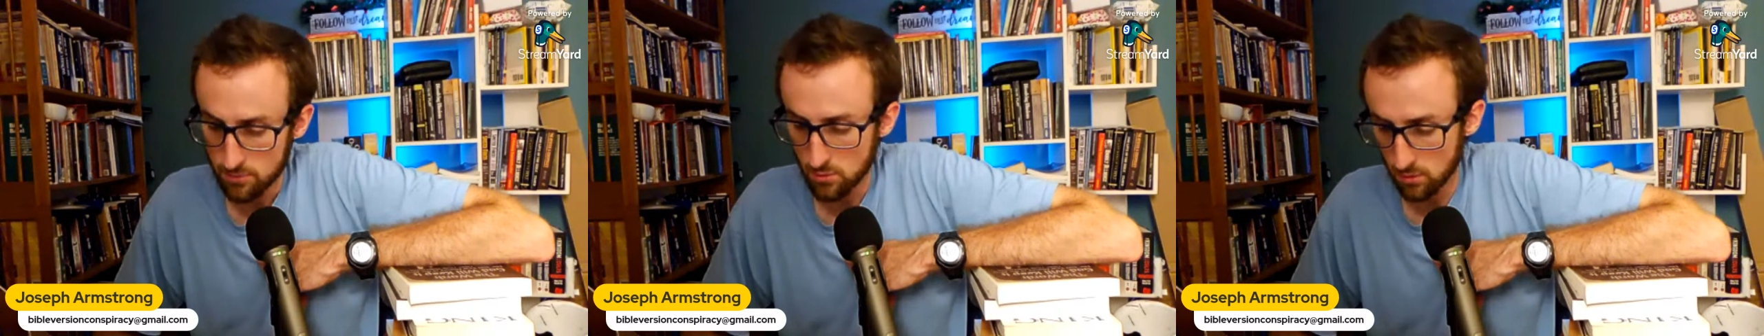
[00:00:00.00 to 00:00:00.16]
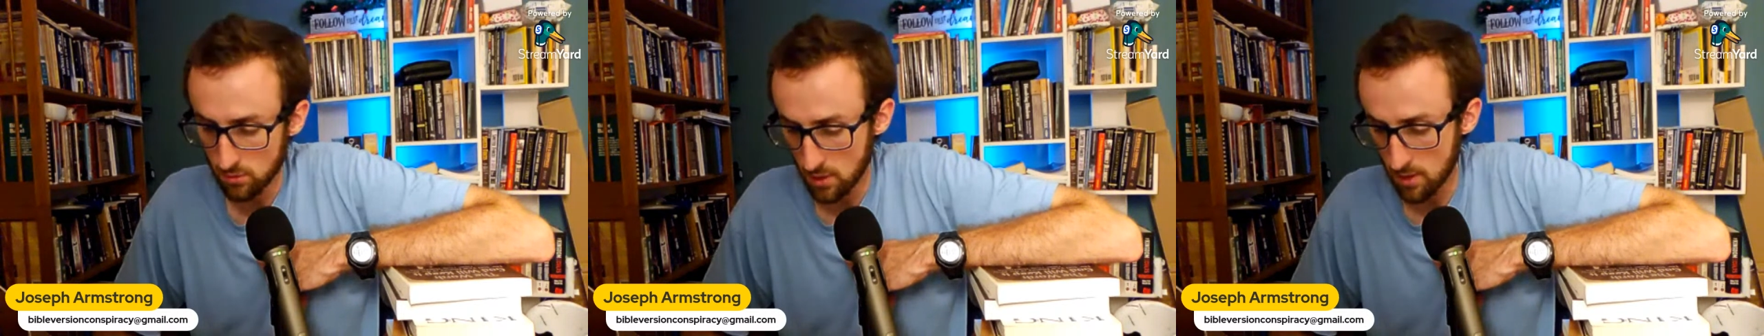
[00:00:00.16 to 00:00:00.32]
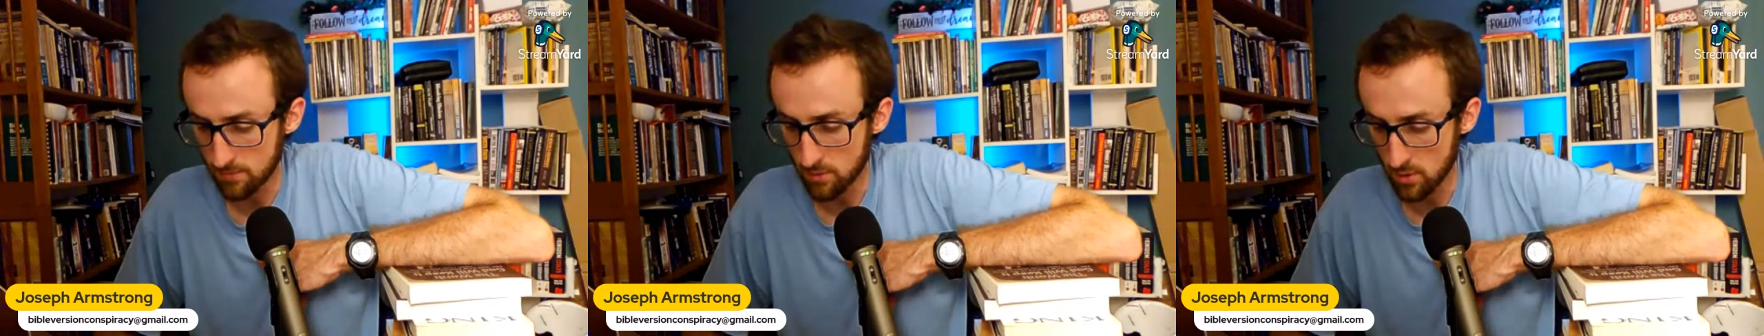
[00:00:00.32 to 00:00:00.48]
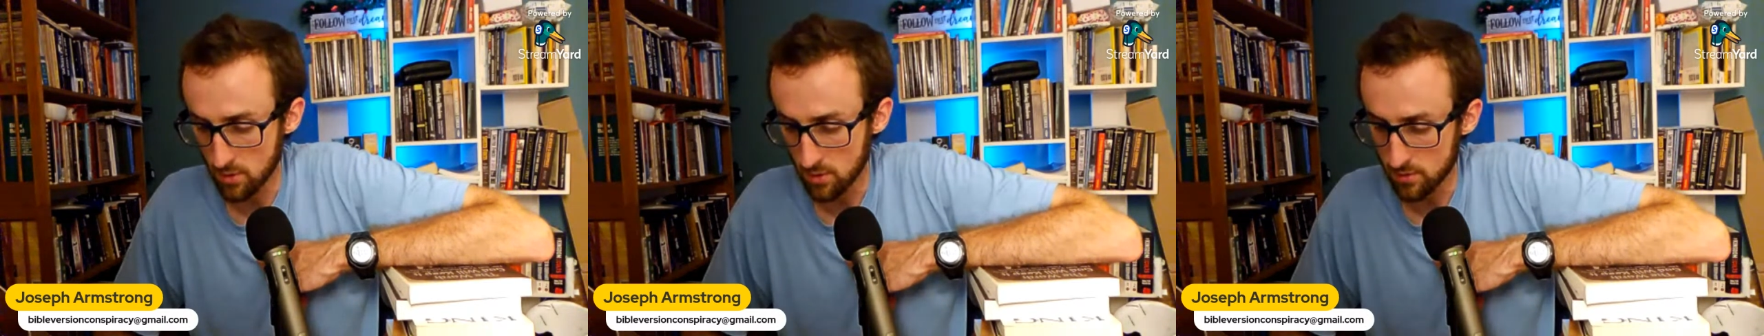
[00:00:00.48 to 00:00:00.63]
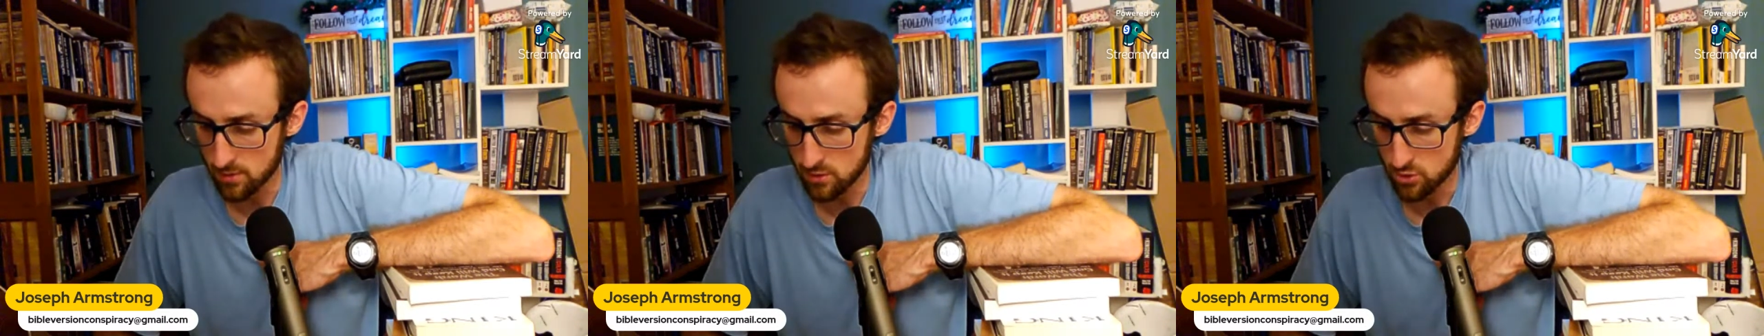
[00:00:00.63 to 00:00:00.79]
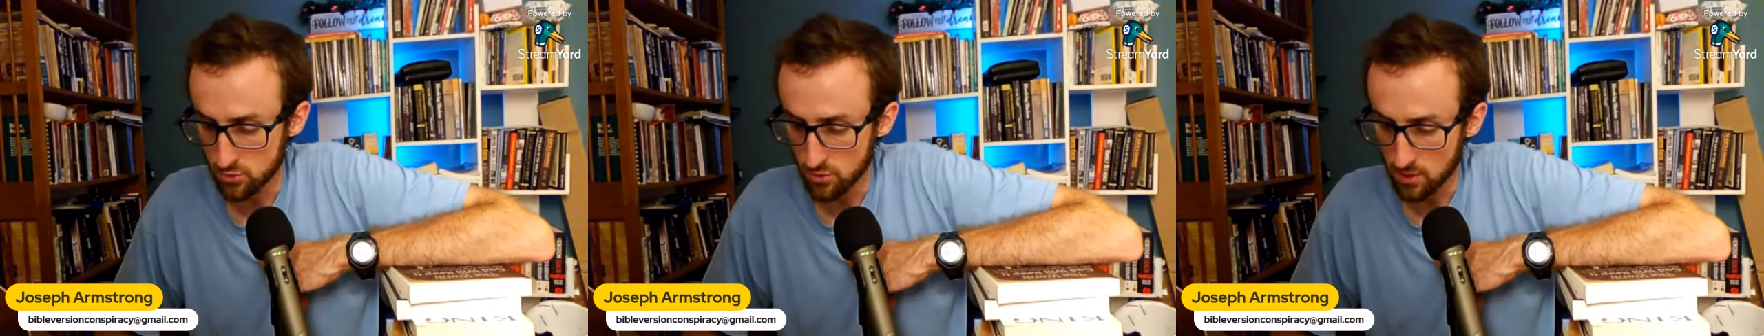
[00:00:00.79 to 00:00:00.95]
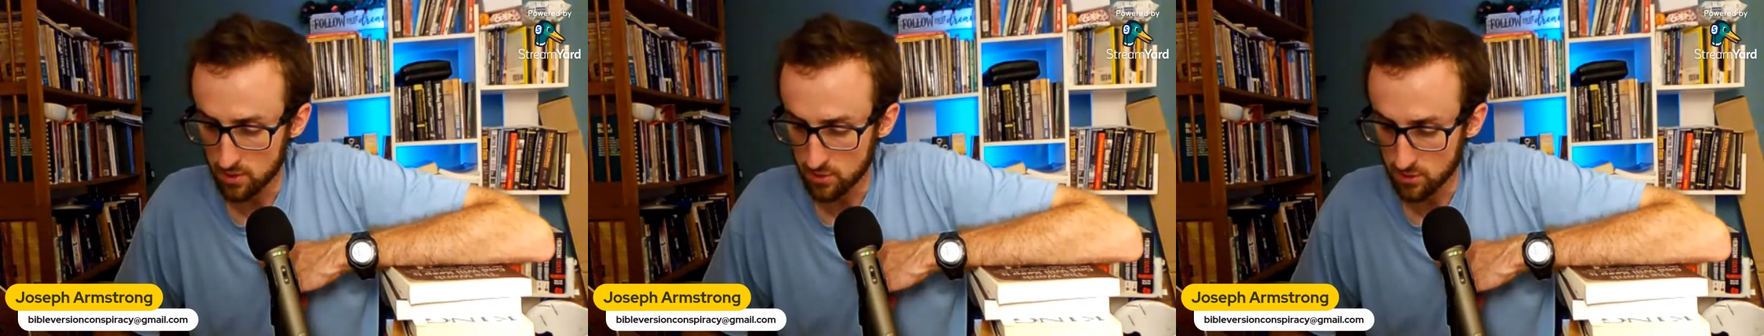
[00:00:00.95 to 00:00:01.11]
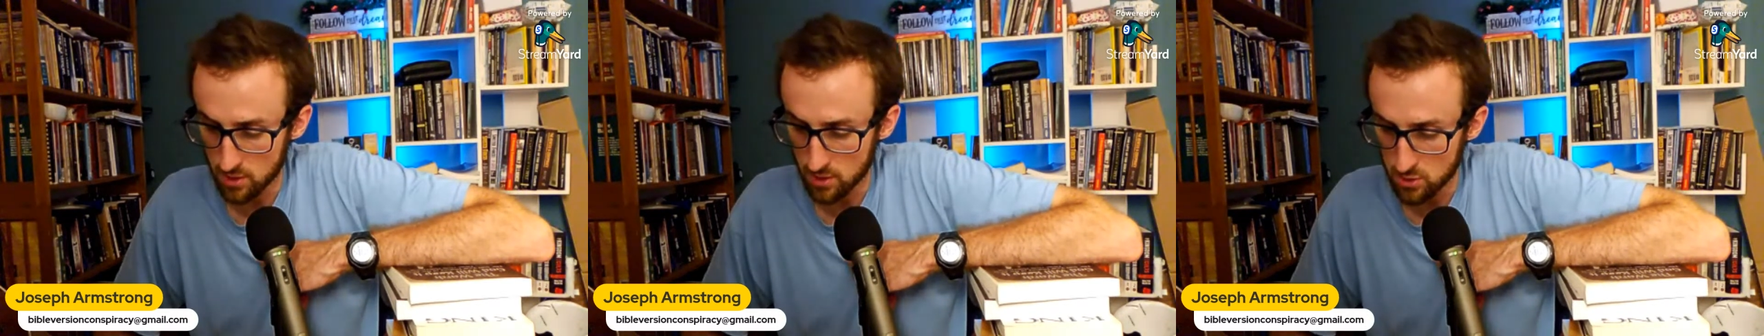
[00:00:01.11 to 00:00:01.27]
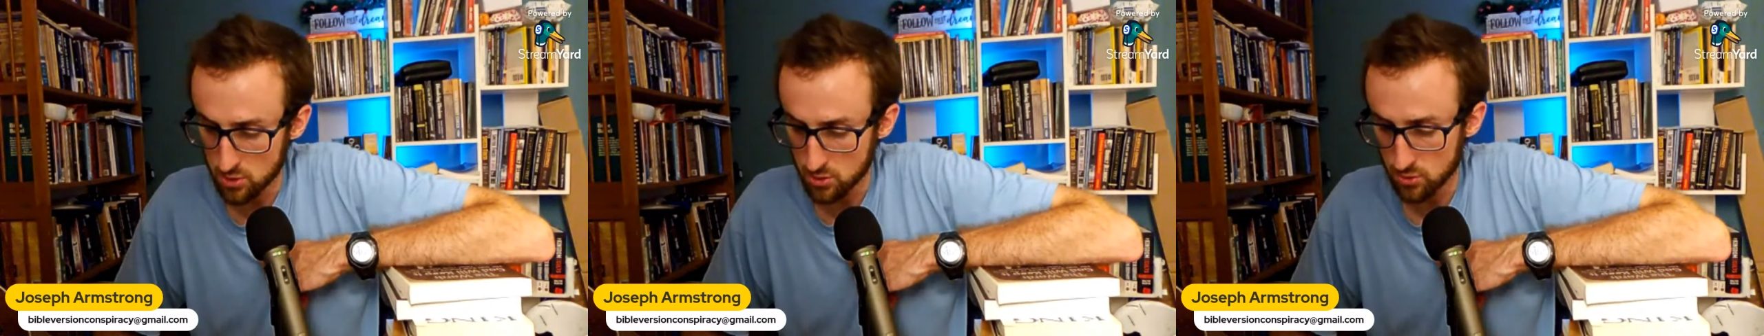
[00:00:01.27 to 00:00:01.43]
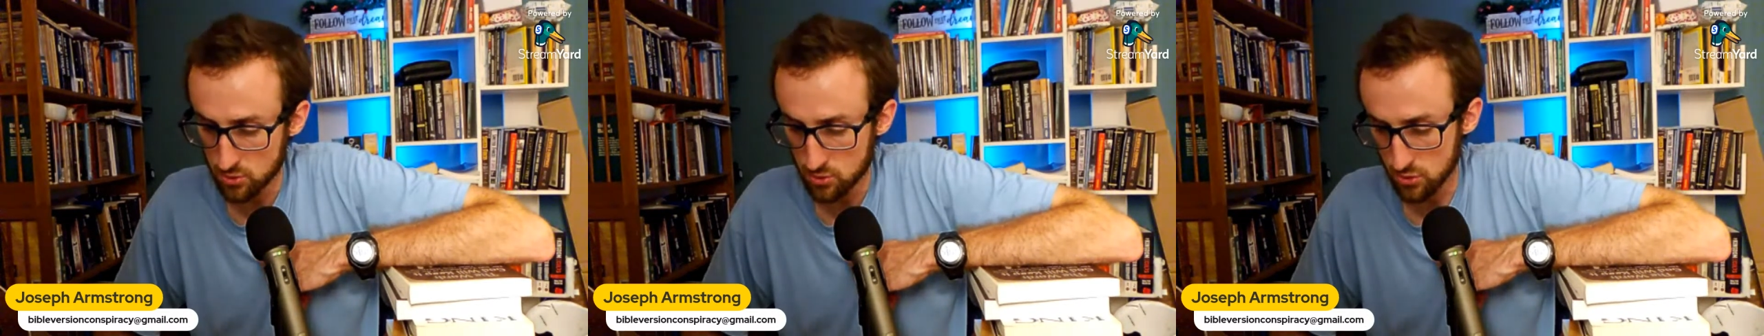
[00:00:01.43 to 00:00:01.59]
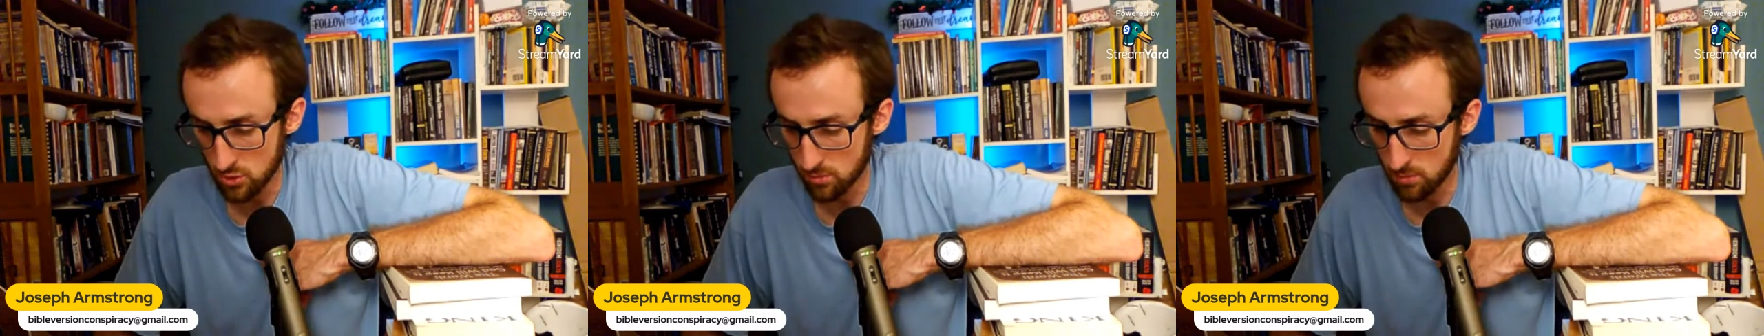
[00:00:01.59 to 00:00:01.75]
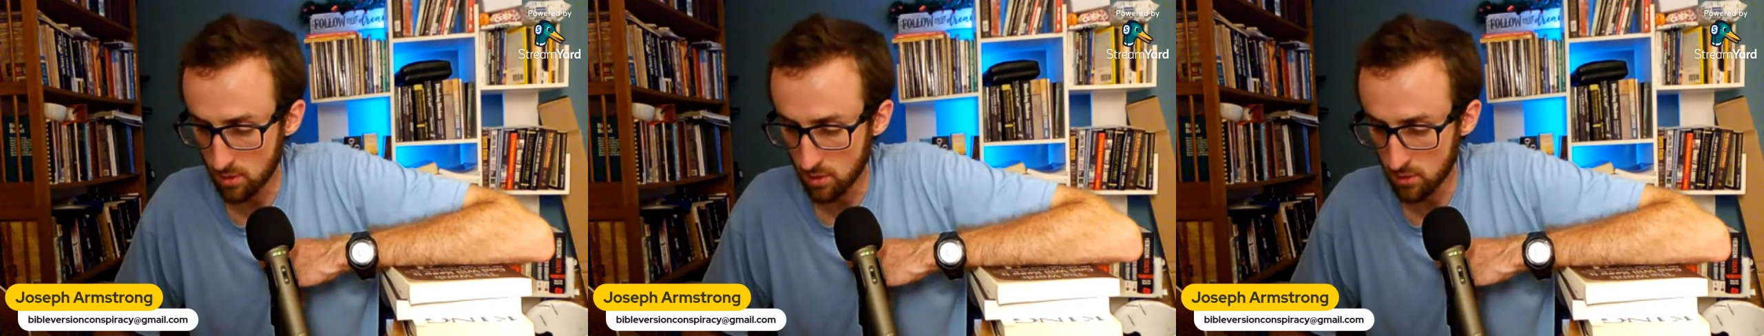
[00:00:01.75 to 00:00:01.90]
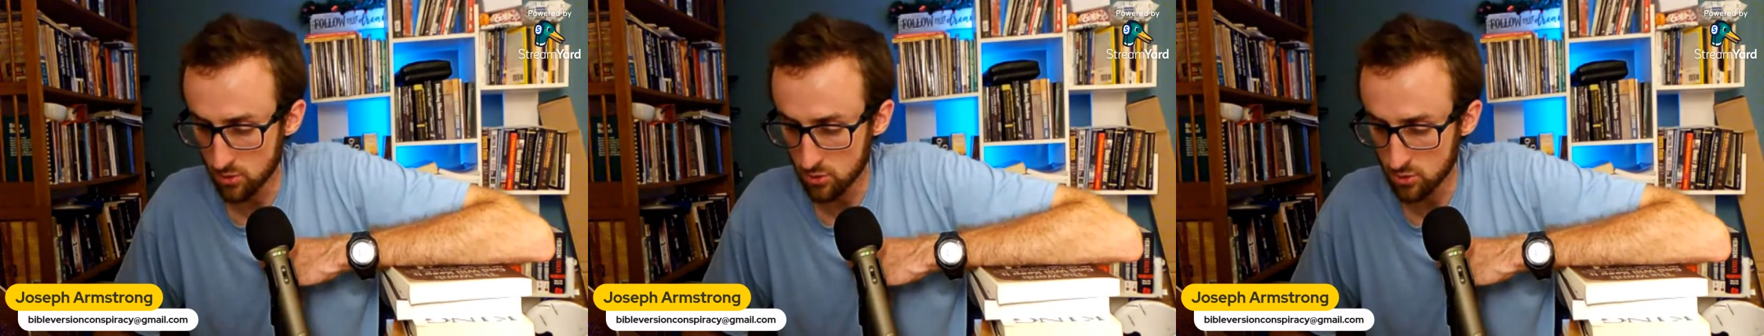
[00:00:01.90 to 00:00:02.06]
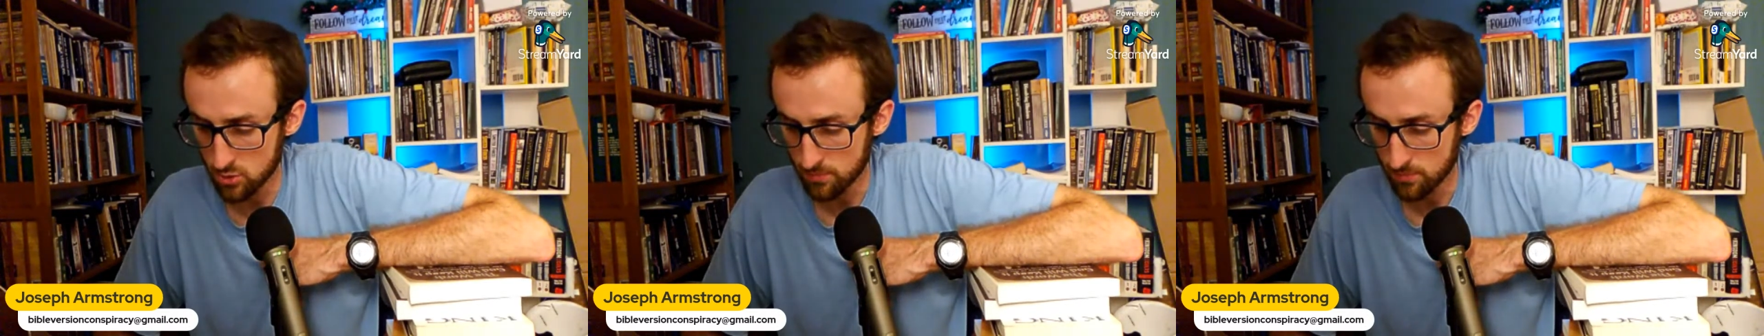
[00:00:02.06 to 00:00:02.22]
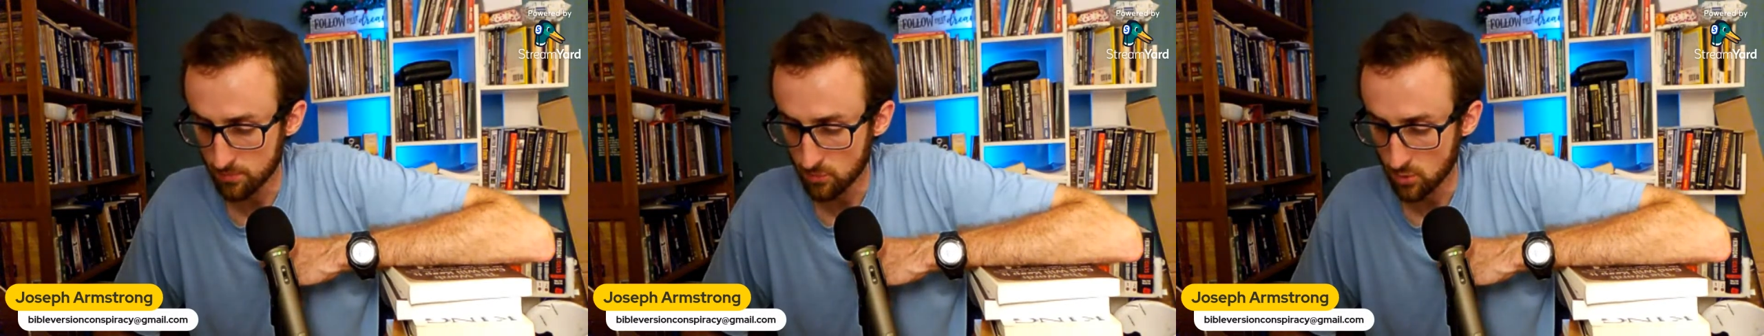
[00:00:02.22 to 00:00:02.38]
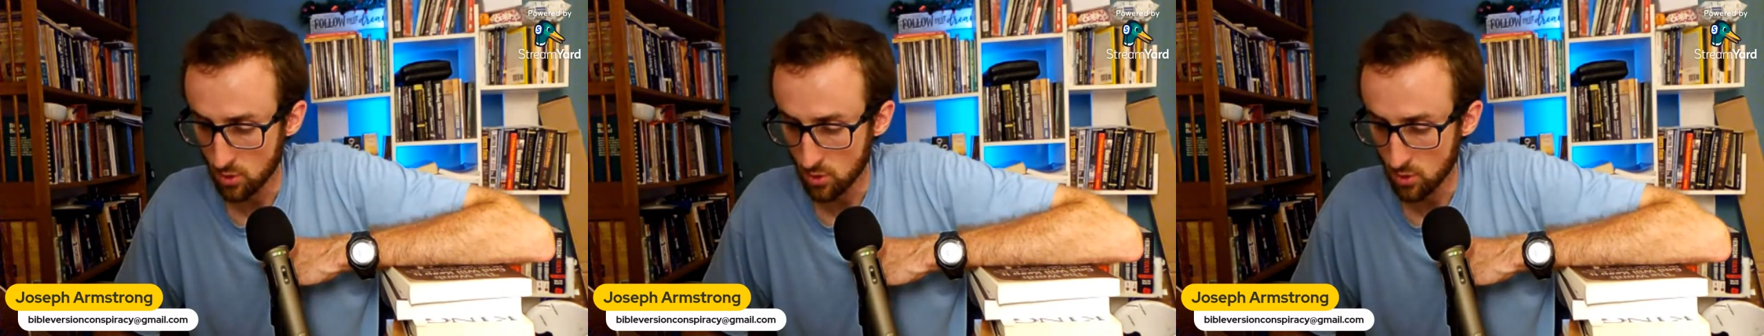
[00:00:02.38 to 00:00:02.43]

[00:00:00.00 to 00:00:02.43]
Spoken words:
you love all these translations so much,